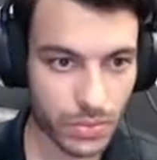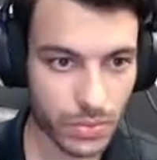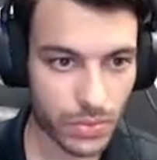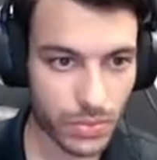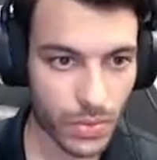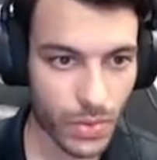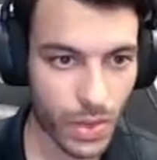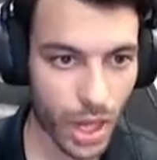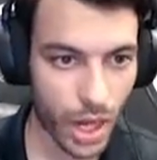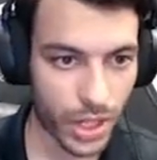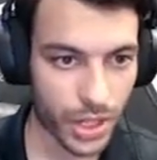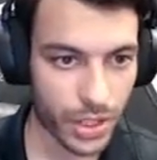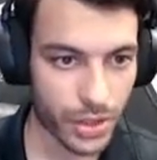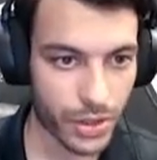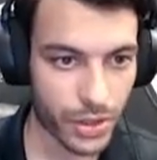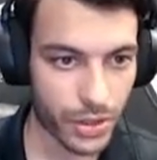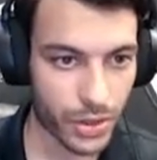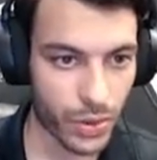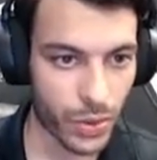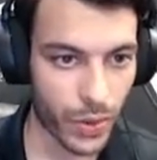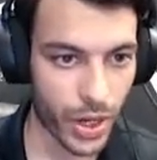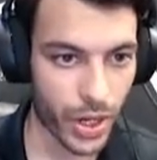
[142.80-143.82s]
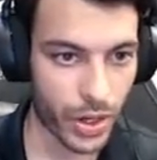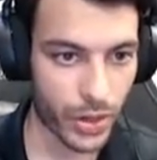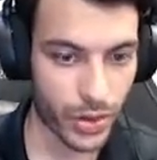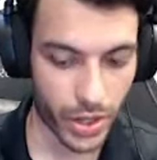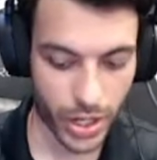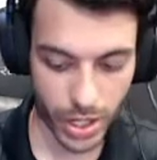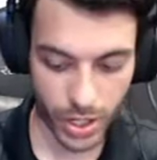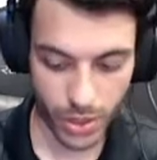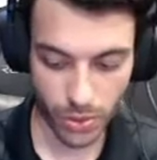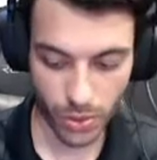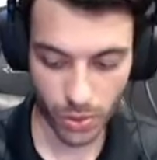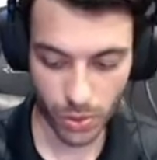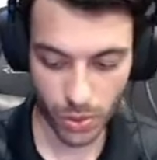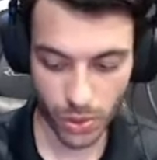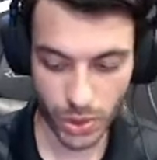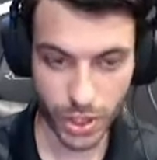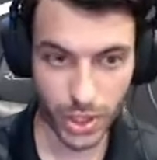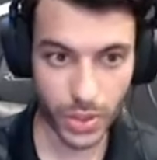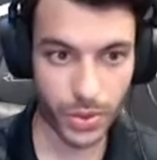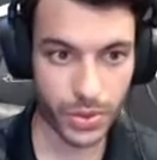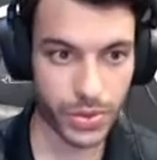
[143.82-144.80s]
I could do greater than or
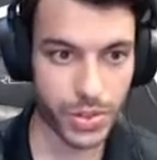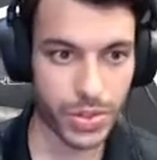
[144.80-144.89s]
equal to.